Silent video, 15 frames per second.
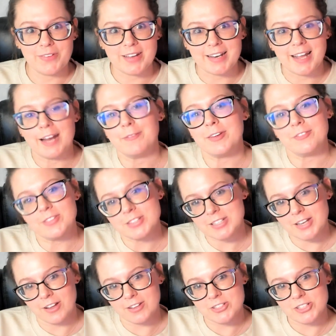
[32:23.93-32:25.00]
Anatomy and
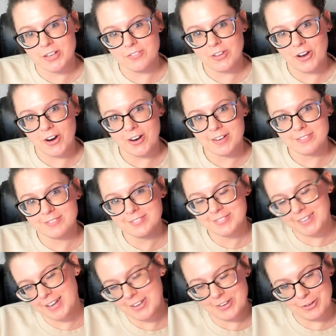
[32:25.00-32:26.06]
Physiology of the Heart.
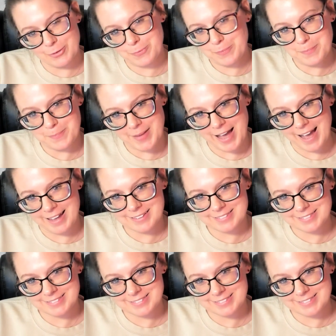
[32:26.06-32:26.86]
Thank you. Bye.